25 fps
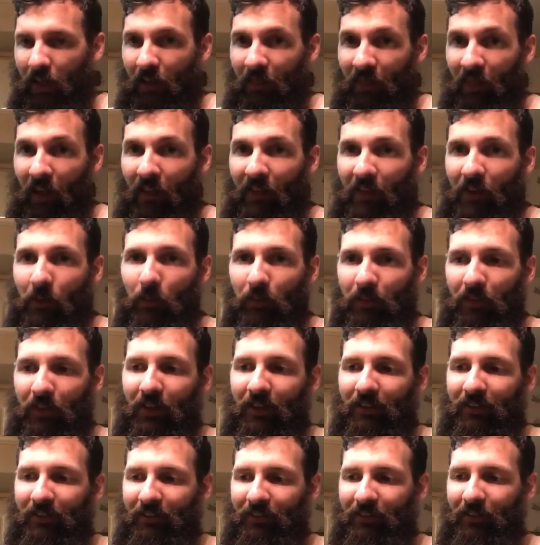think with
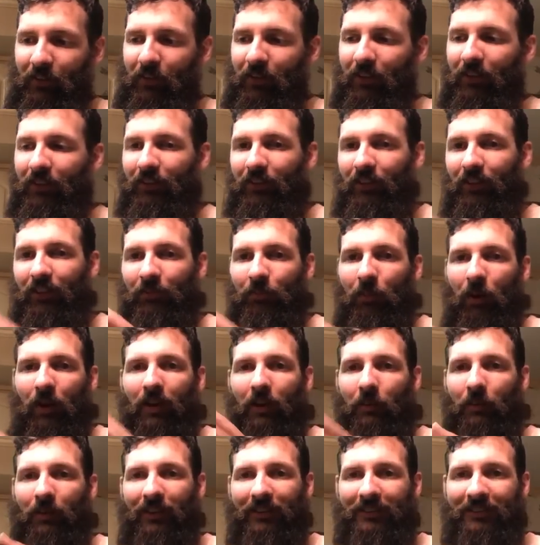this is probably
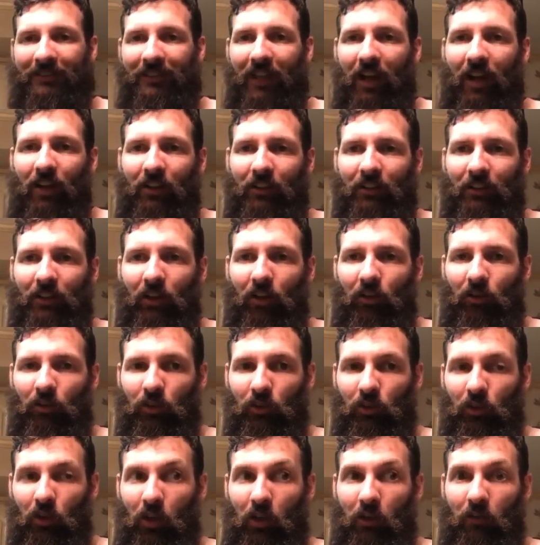gonna be a solid color
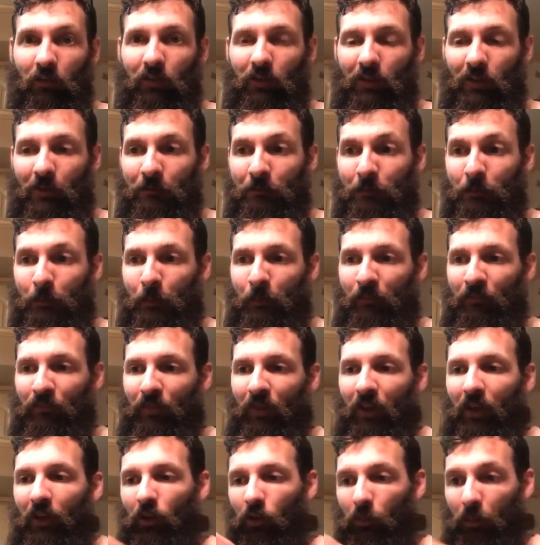glove.
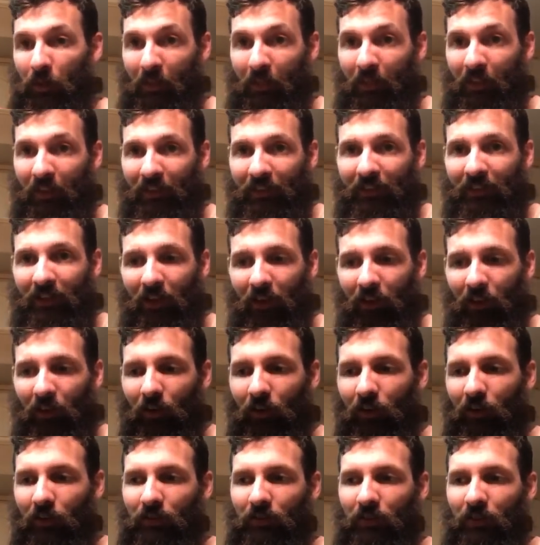It'll be this
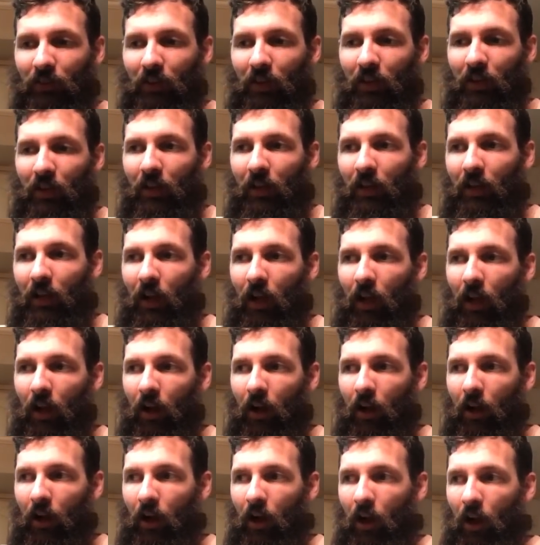color,
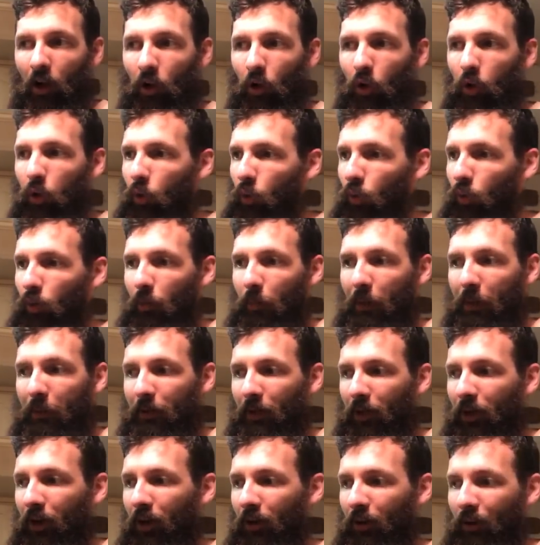a cool maybe
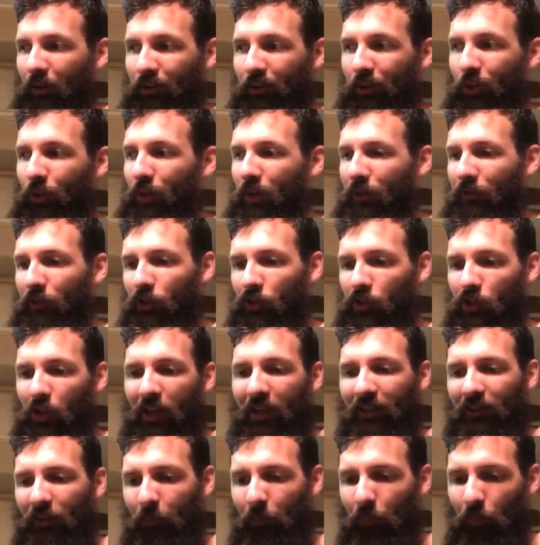two different
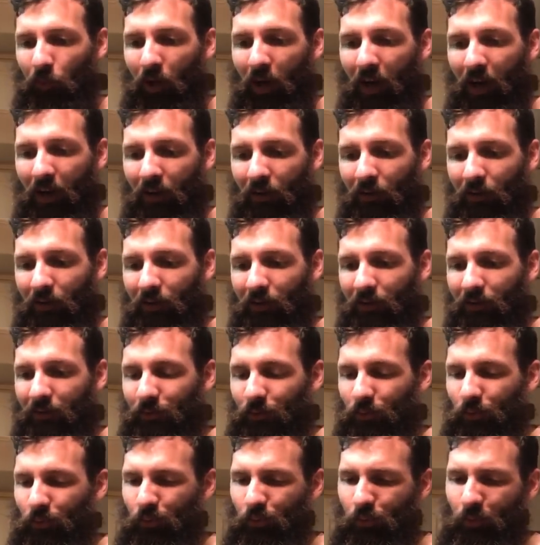shades of brown,
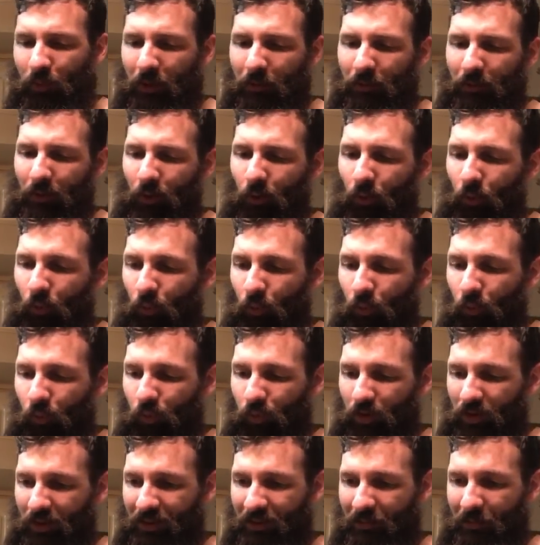maybe some
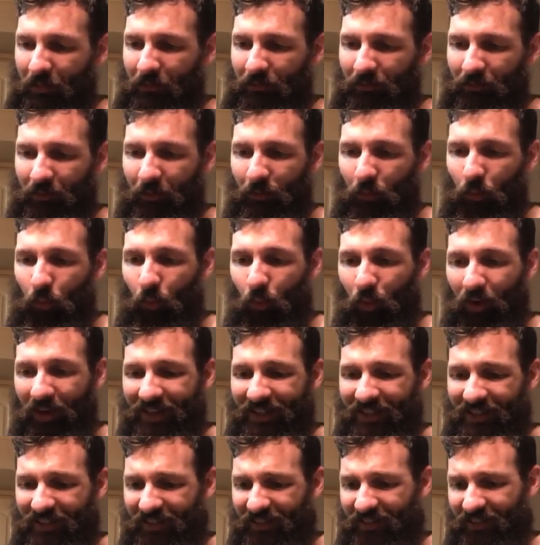type of
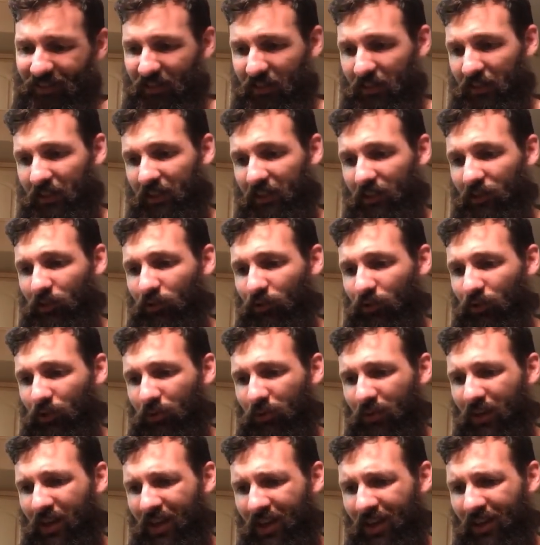white. Could you do
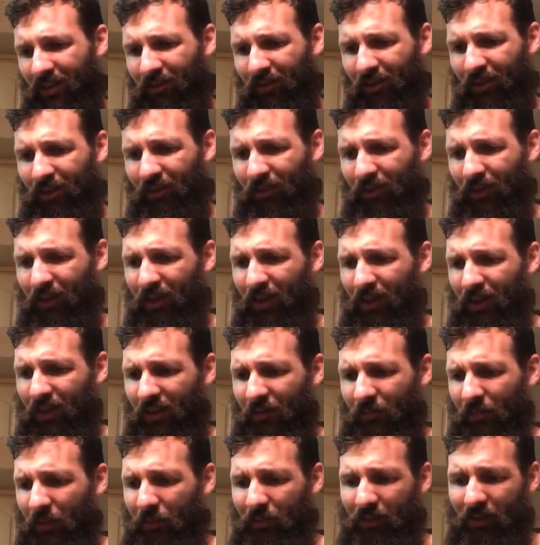that? I don't know.
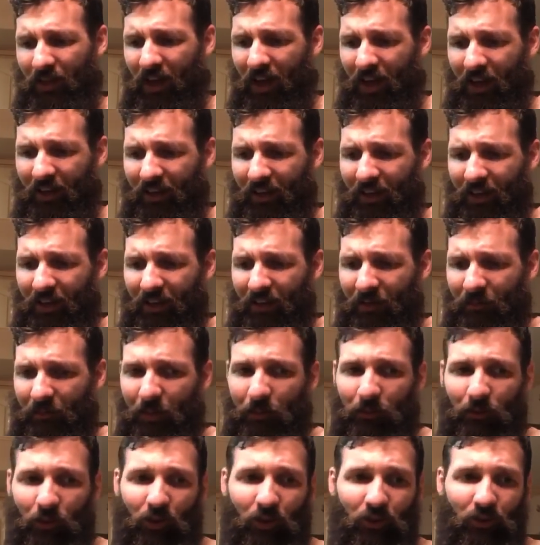Maybe not.
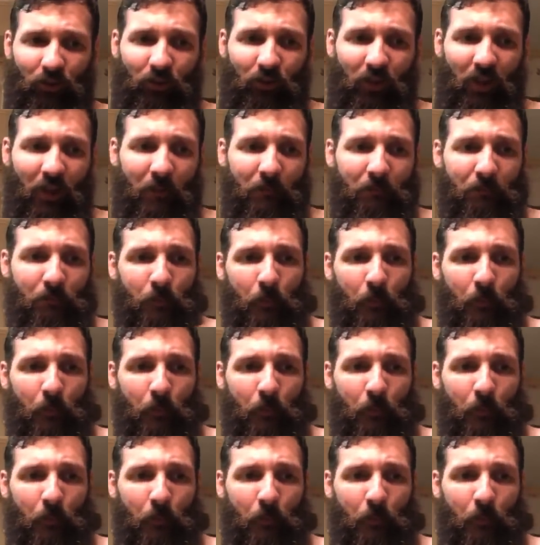Maybe you couldn't do that.